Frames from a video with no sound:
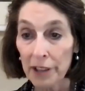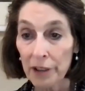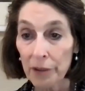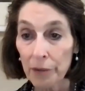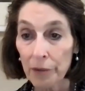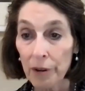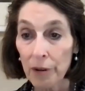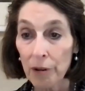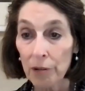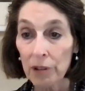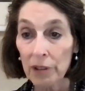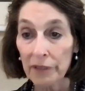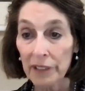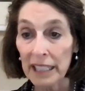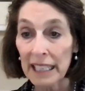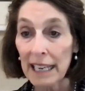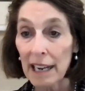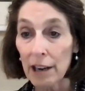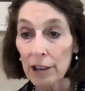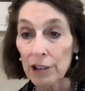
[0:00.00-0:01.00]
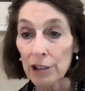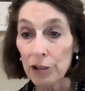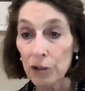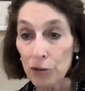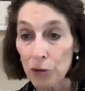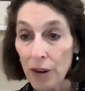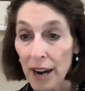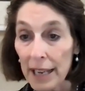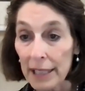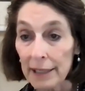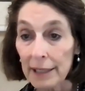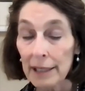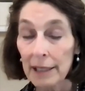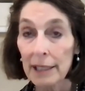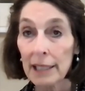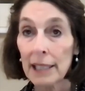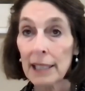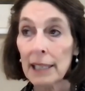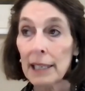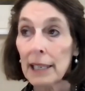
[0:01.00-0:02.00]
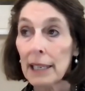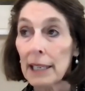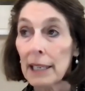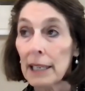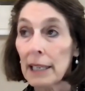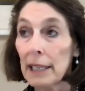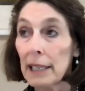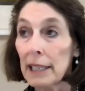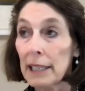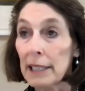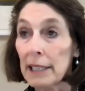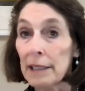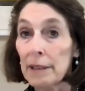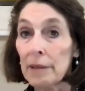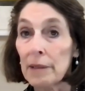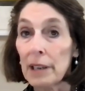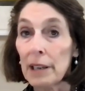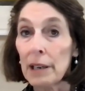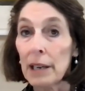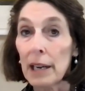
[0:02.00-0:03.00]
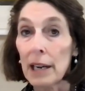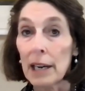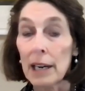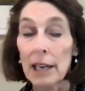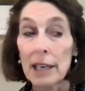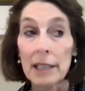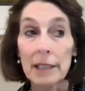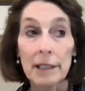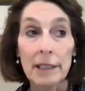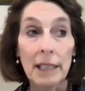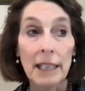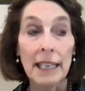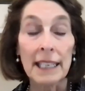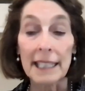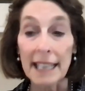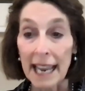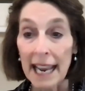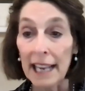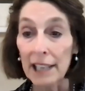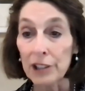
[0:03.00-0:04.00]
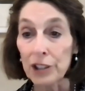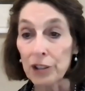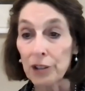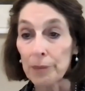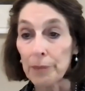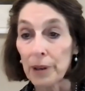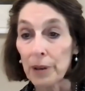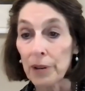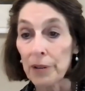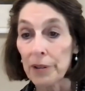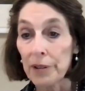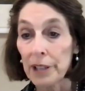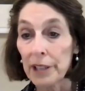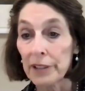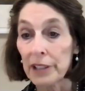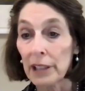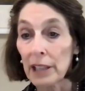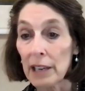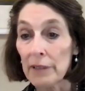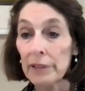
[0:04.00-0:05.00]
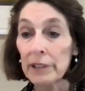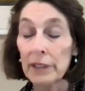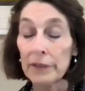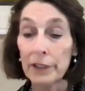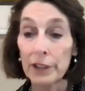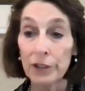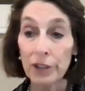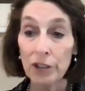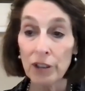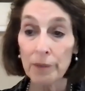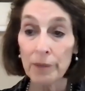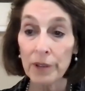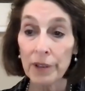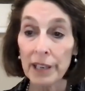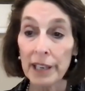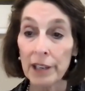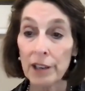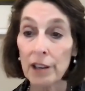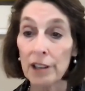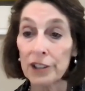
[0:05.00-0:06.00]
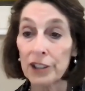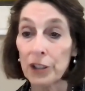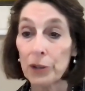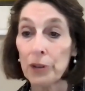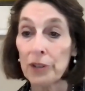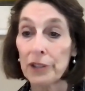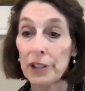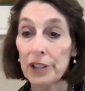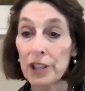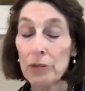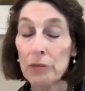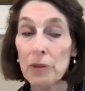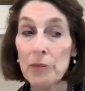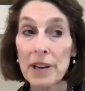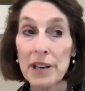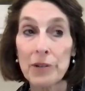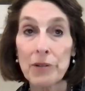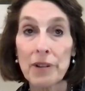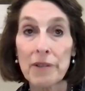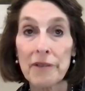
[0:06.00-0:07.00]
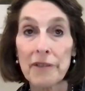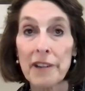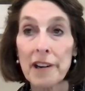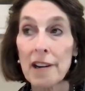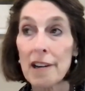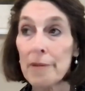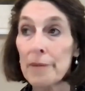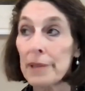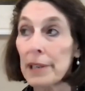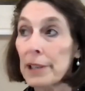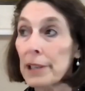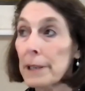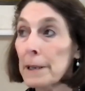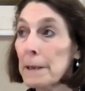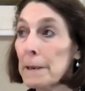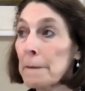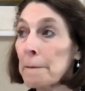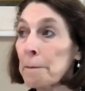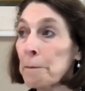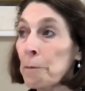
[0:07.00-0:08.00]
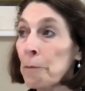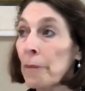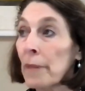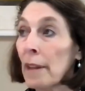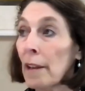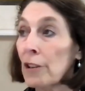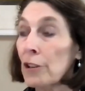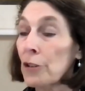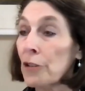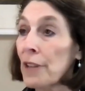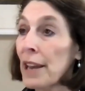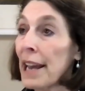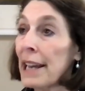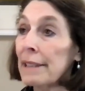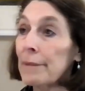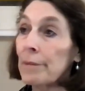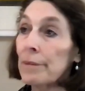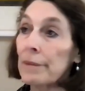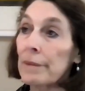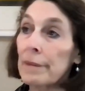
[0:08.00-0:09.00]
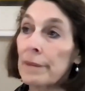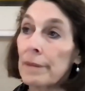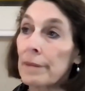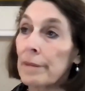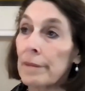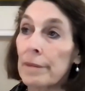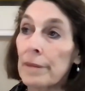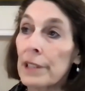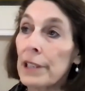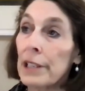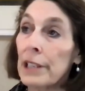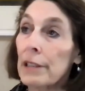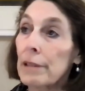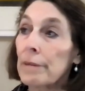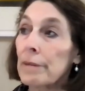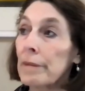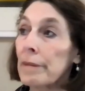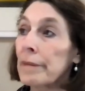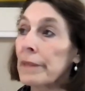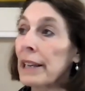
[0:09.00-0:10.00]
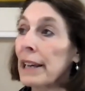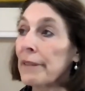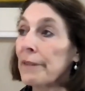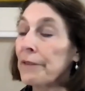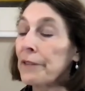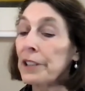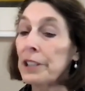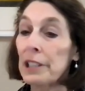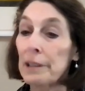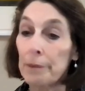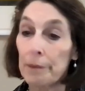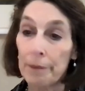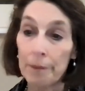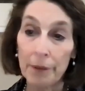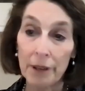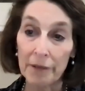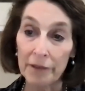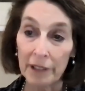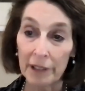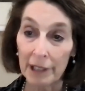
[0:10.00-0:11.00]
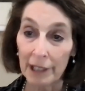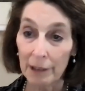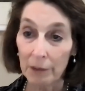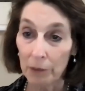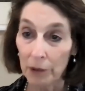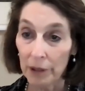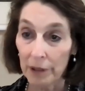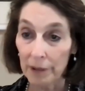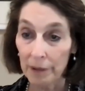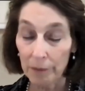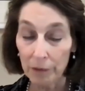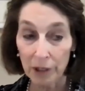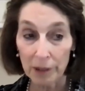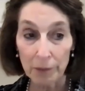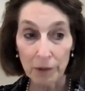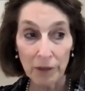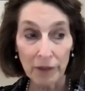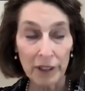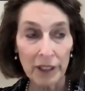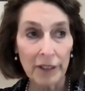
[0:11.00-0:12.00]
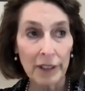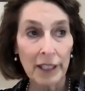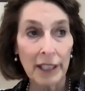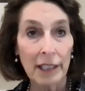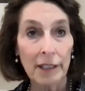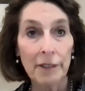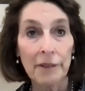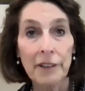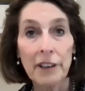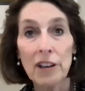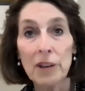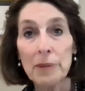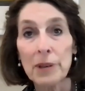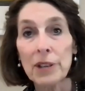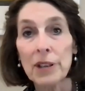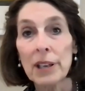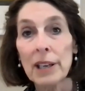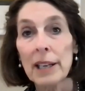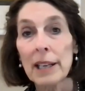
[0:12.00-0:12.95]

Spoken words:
the role of ER stress in cancer, both at the level of the tumor and also at the tumor microenvironment. So that, you know, that fit in perfectly with moving to the Dana-Farber.